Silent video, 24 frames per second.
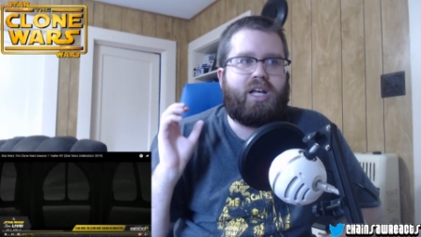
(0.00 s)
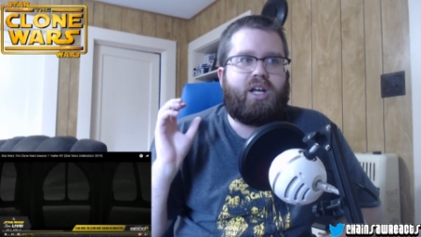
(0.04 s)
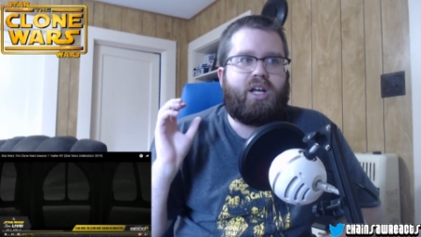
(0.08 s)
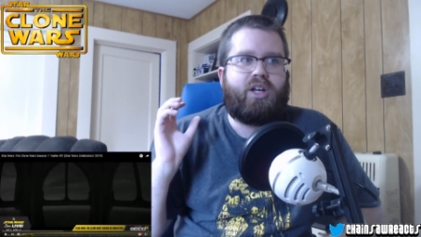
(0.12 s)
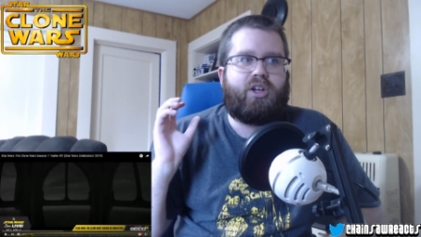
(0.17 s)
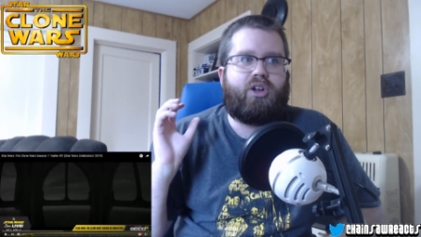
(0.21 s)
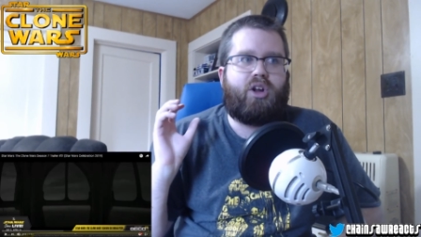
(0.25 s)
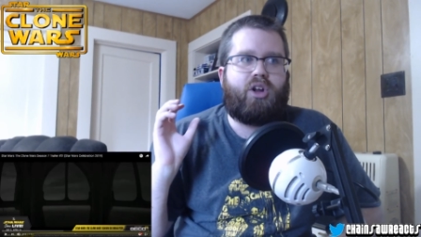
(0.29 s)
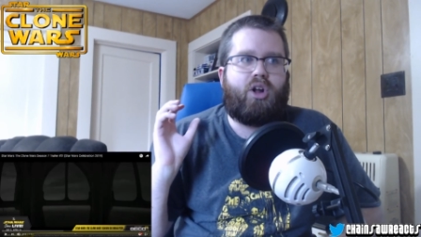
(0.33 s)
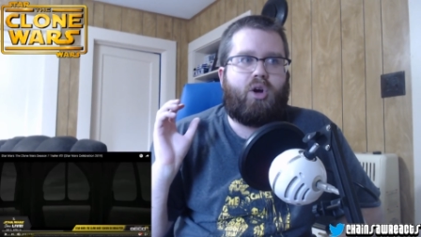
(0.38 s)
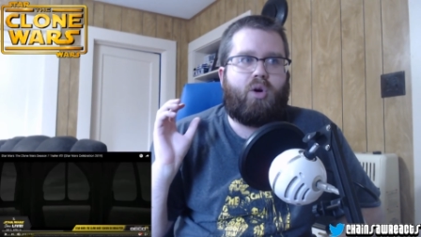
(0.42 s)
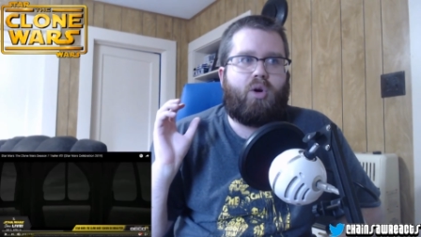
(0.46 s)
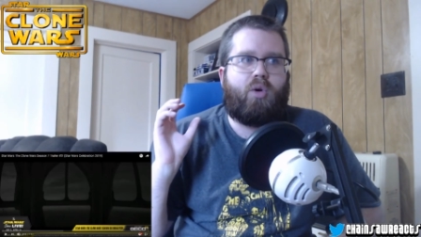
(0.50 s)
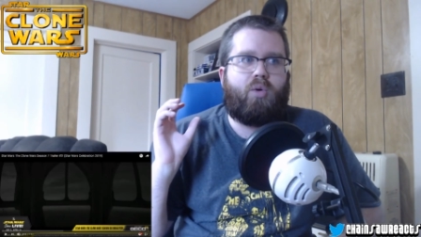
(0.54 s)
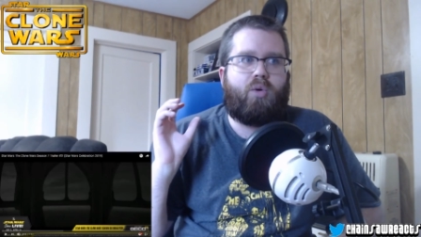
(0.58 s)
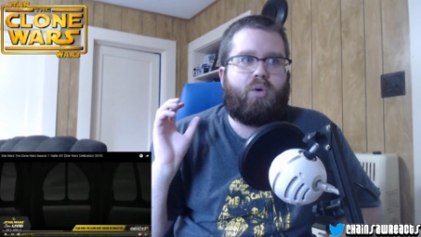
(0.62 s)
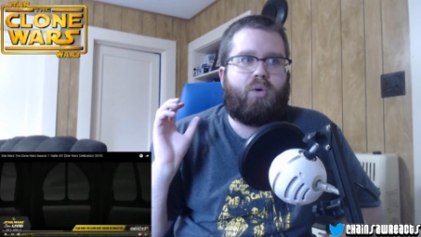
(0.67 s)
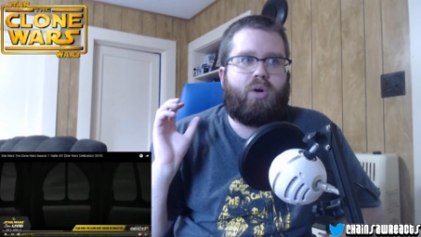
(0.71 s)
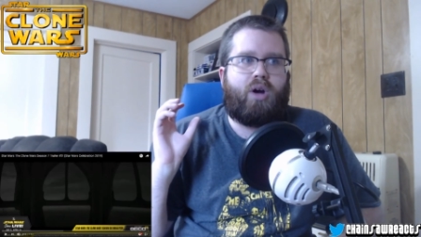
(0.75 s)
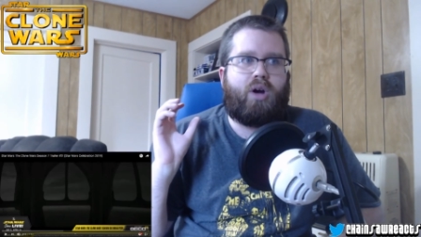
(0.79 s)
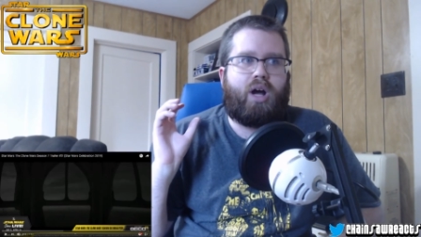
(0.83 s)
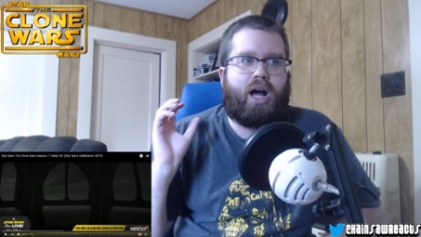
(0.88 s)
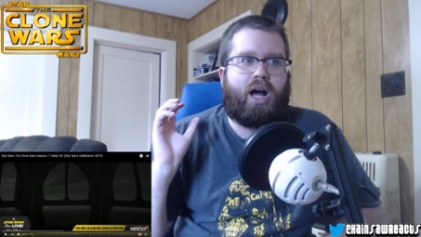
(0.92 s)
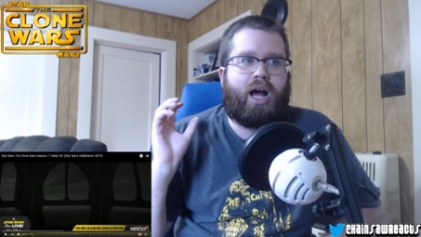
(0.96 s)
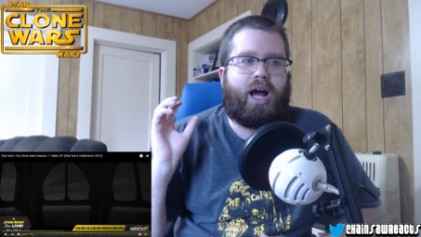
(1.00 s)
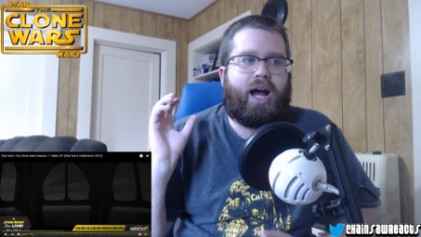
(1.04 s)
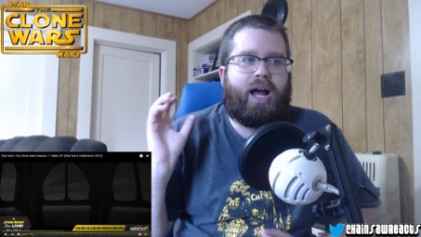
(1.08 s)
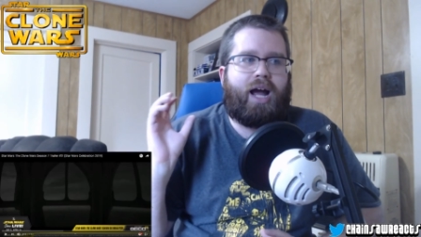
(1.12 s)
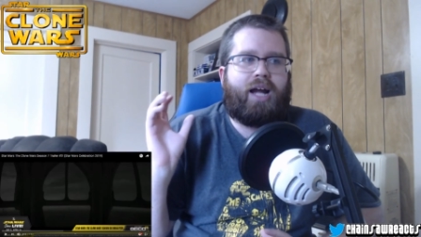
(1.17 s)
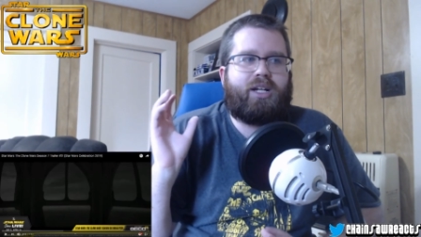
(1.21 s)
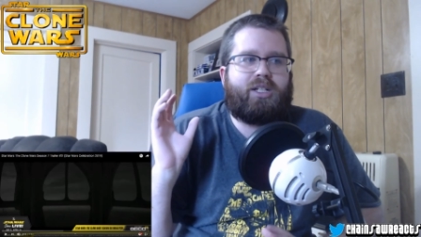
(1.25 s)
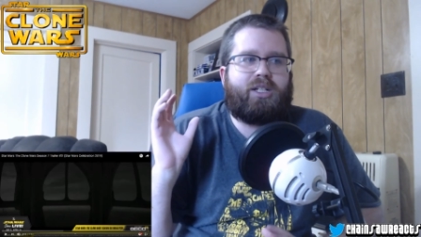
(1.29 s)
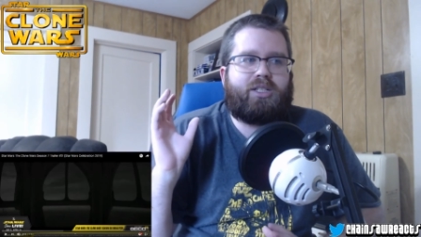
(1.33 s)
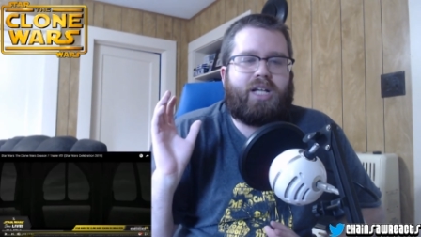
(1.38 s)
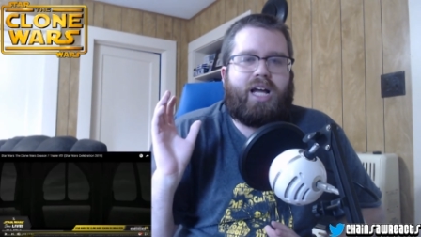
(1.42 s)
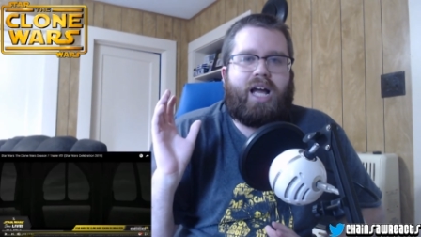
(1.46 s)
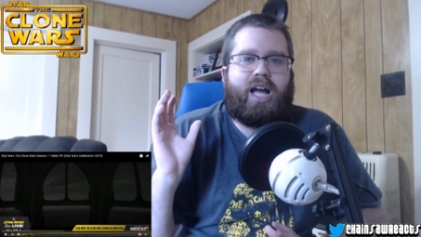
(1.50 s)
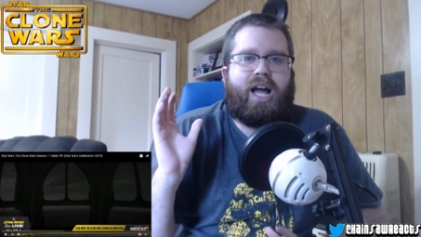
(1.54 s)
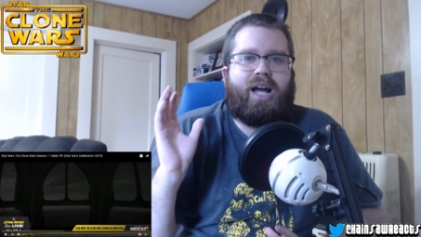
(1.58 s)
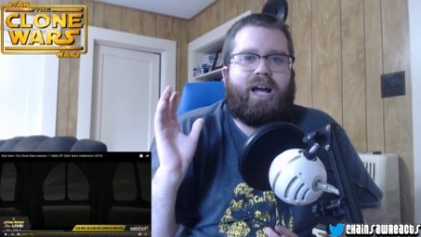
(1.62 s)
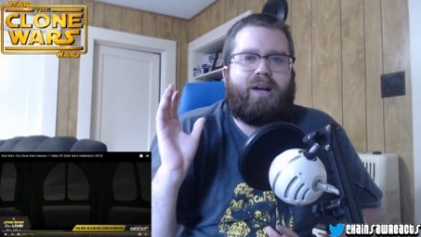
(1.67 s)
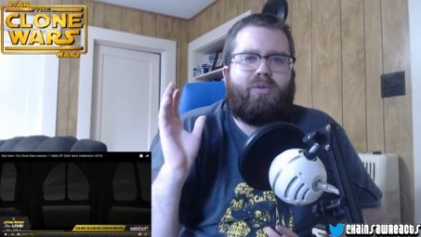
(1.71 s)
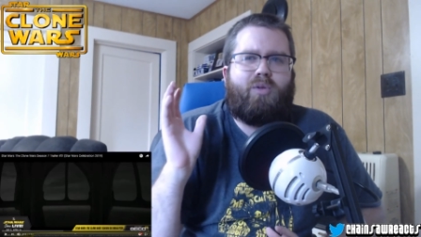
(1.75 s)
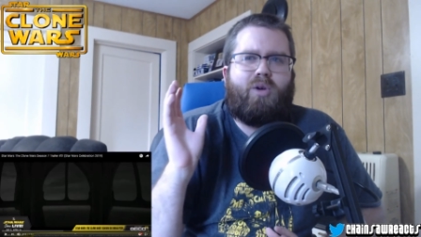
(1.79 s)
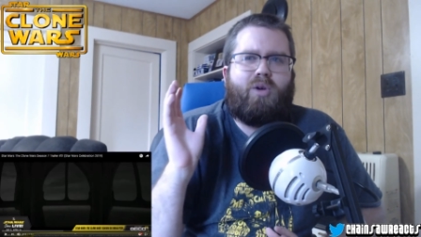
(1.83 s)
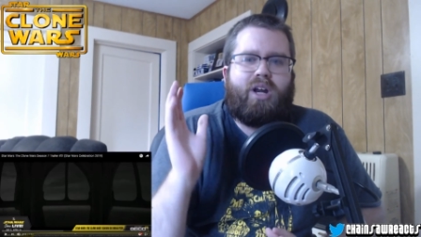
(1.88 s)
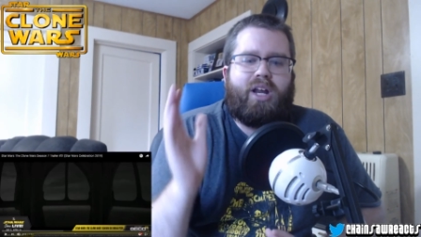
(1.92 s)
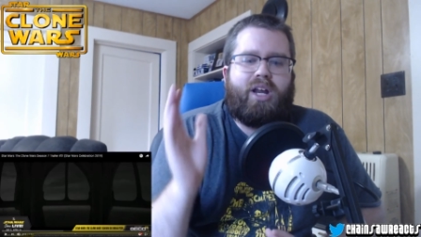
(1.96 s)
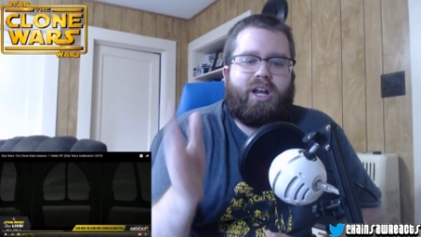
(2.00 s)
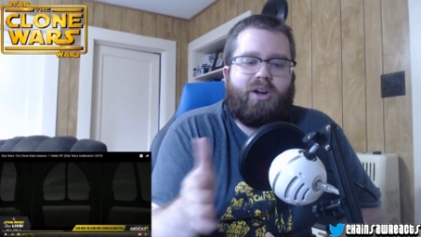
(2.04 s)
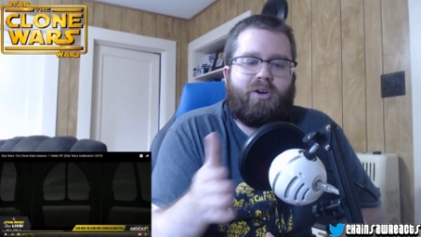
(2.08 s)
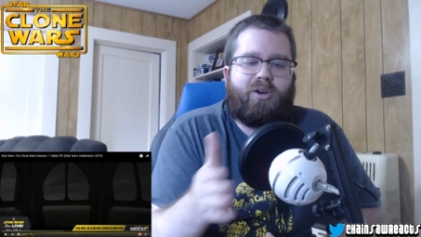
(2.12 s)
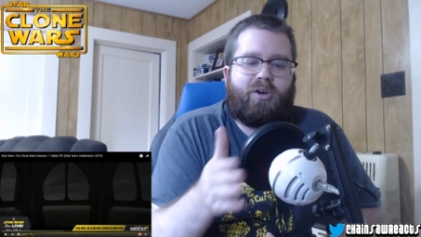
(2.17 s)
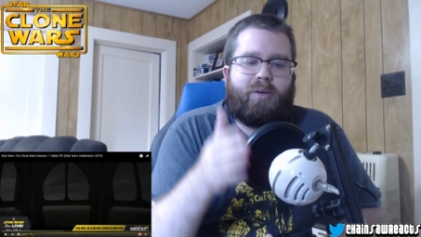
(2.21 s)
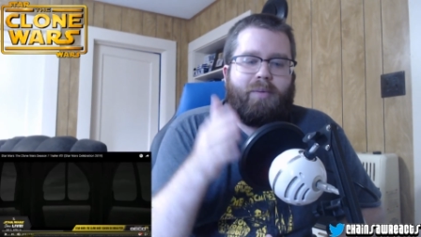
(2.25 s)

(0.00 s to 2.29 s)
you know, I, I just I, I want to hear